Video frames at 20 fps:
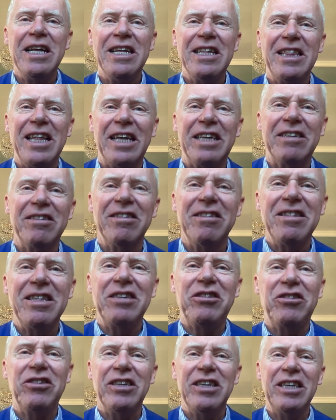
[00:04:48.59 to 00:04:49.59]
that
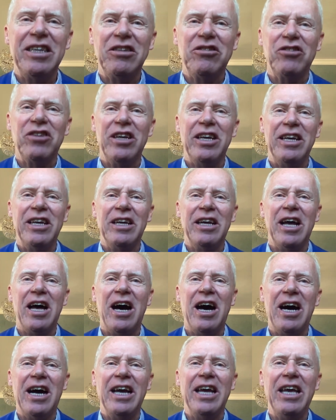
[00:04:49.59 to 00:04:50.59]
this is a
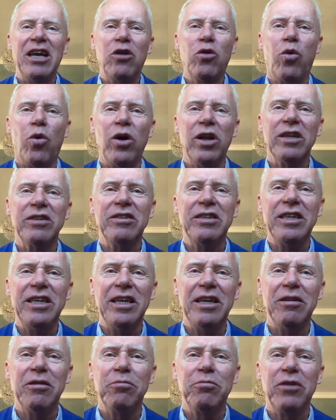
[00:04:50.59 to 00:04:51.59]
high
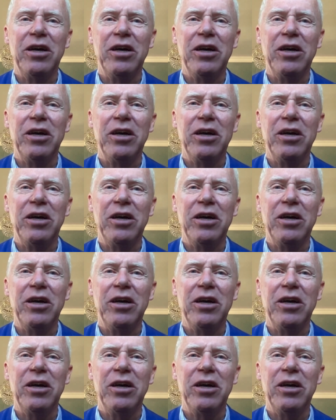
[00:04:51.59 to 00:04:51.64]
quality